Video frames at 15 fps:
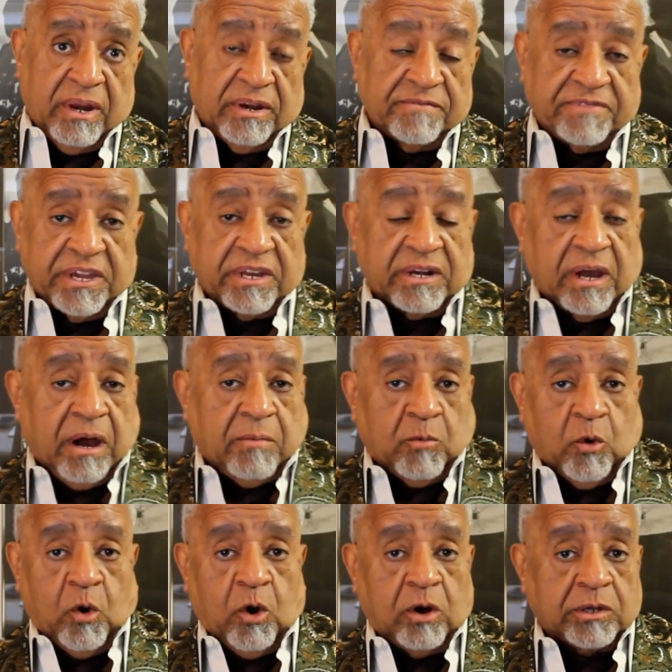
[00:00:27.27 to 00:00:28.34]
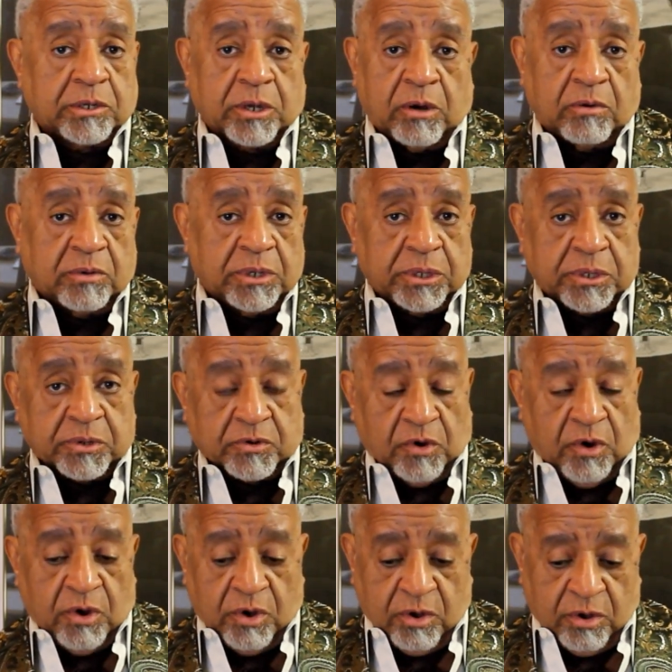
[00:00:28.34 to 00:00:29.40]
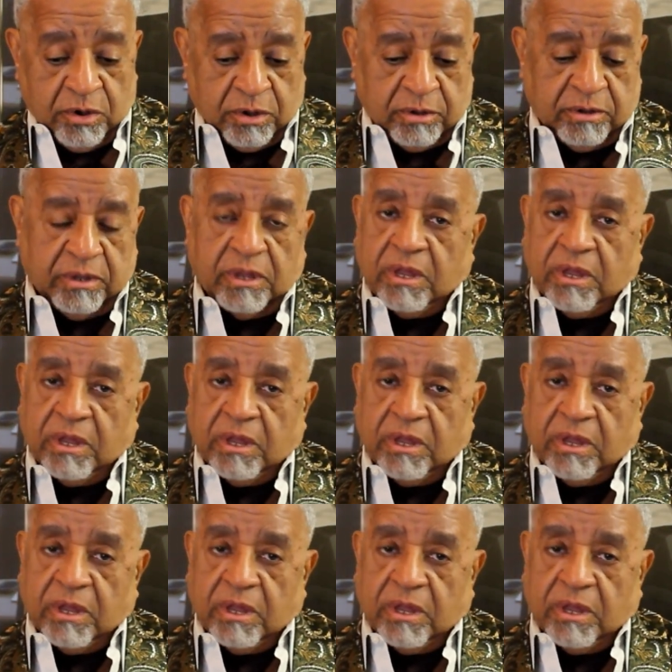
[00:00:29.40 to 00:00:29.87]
The Vietnam War is going strong.